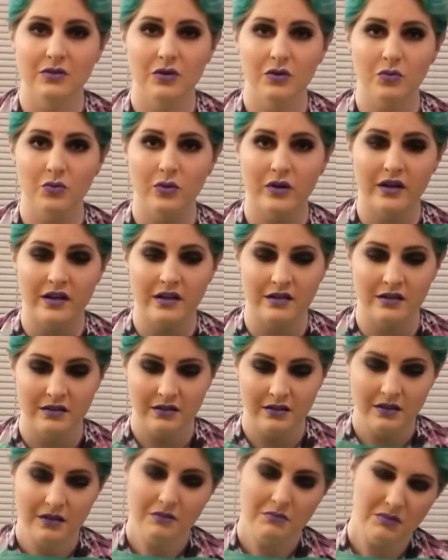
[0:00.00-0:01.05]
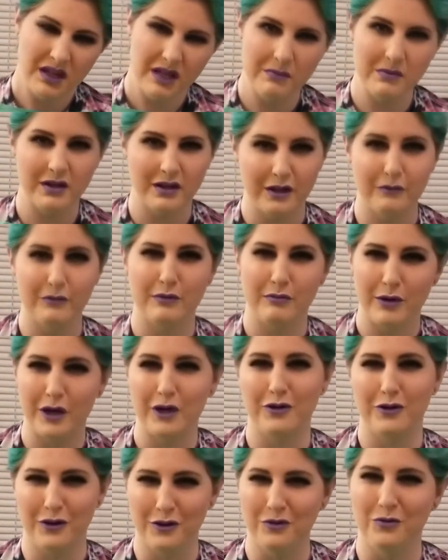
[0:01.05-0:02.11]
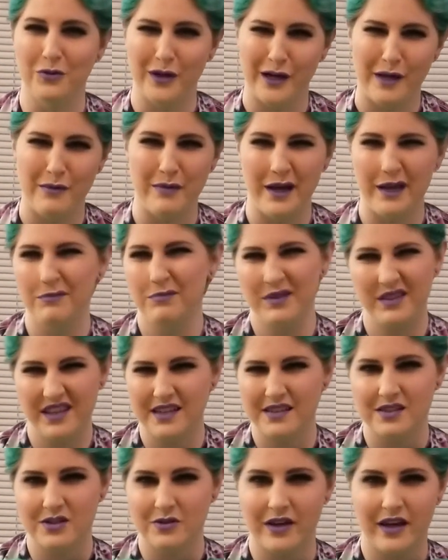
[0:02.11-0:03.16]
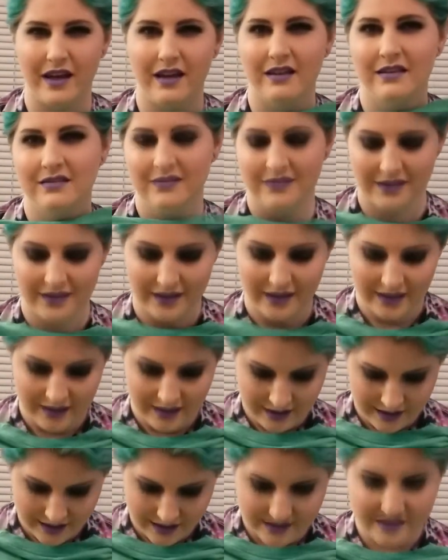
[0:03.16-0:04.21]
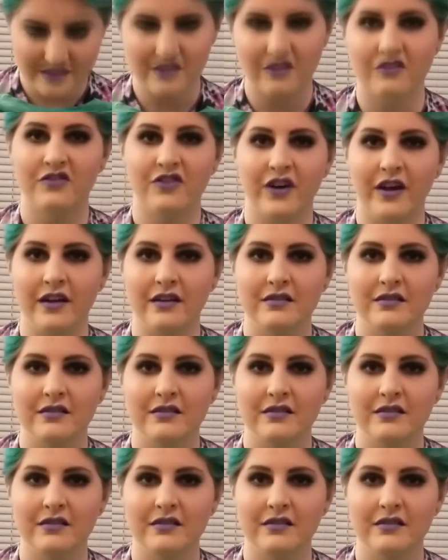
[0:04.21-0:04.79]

one maybe a little bit better than the one I made, but that's okay. It's still fun.